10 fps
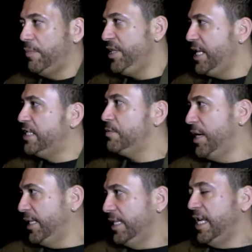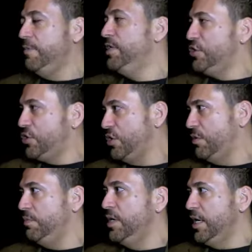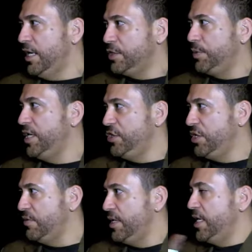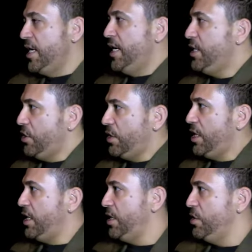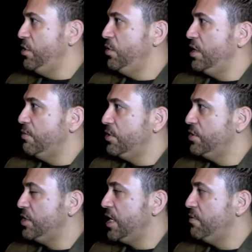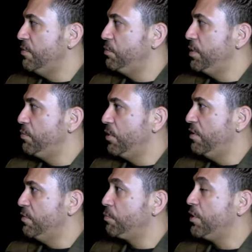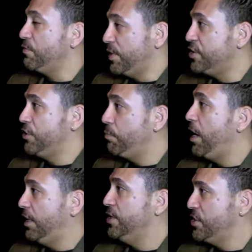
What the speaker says: that's my layman's term explanation of it. Can you give us kind of a bit more of a professional polish